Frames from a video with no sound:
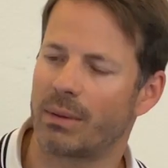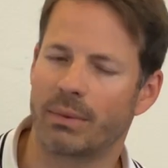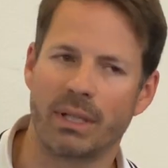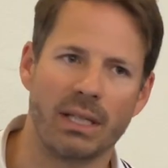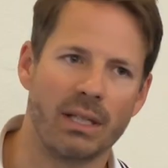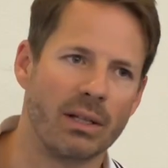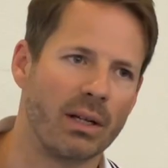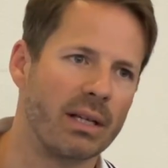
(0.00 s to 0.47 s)

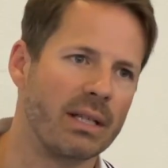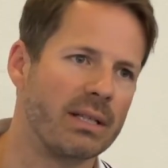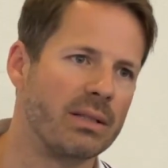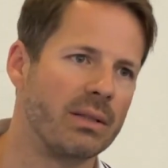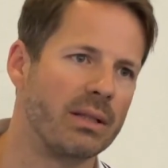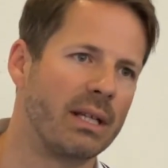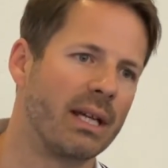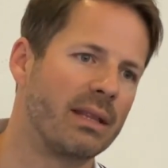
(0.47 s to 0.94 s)
keen on is
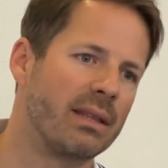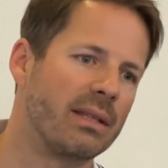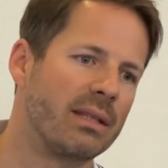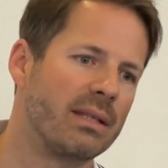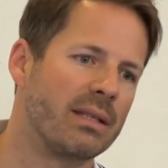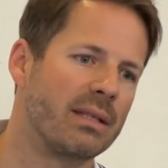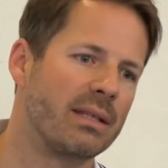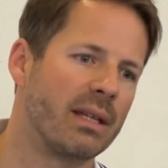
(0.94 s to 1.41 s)
to get
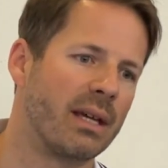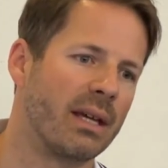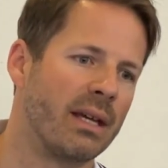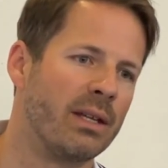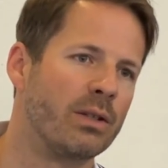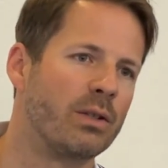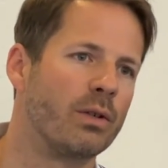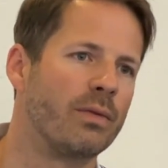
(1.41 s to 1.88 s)
this uh,
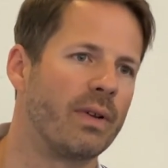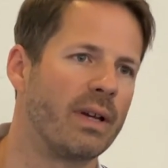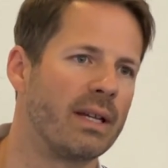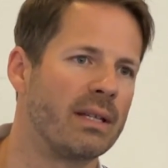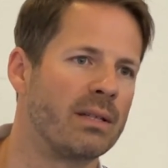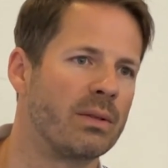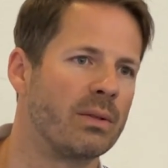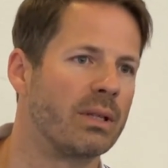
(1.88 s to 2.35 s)

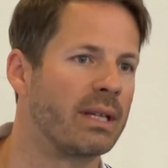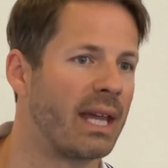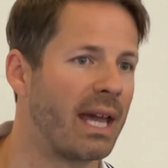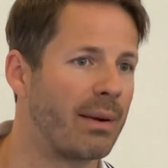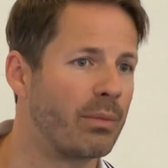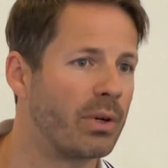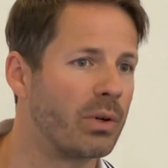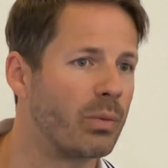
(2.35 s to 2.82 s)
interface to the
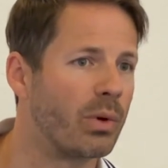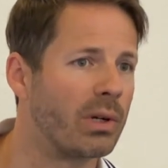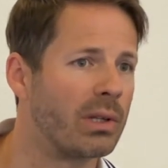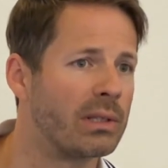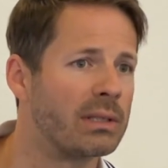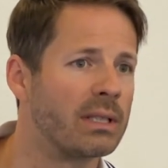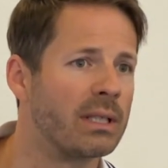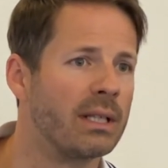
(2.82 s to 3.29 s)
camera
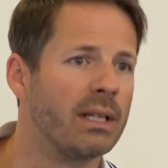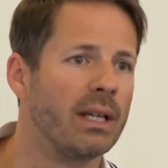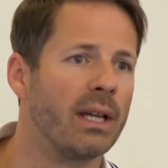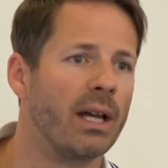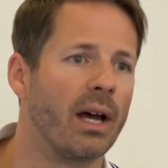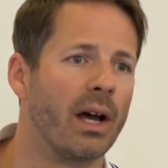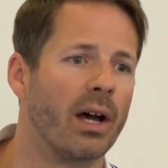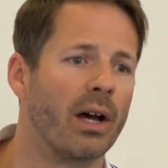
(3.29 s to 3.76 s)
world
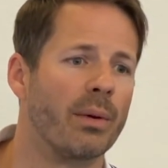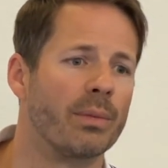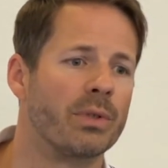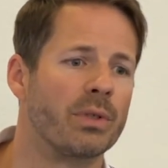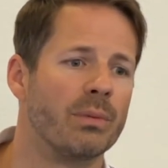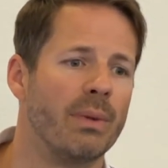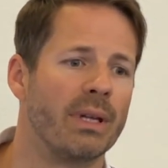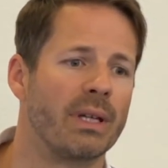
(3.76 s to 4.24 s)
um,
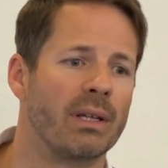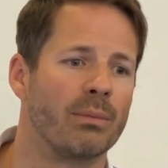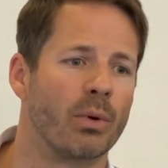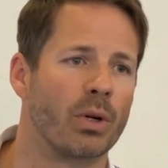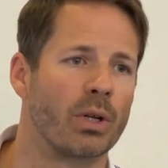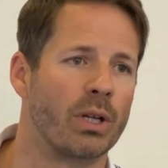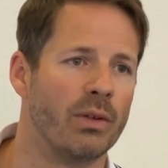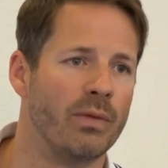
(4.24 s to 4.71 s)
to make it
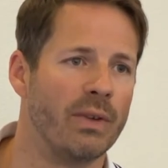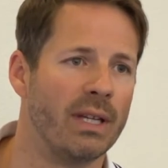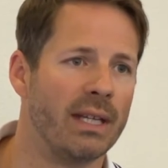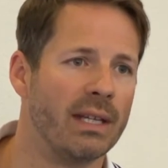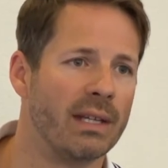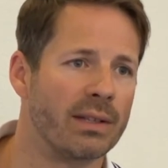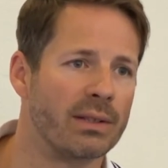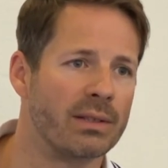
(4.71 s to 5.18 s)
more
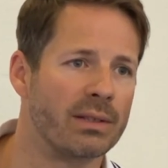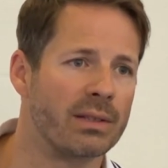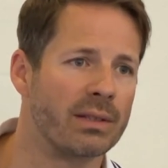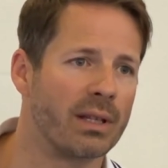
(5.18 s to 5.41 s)
convenient,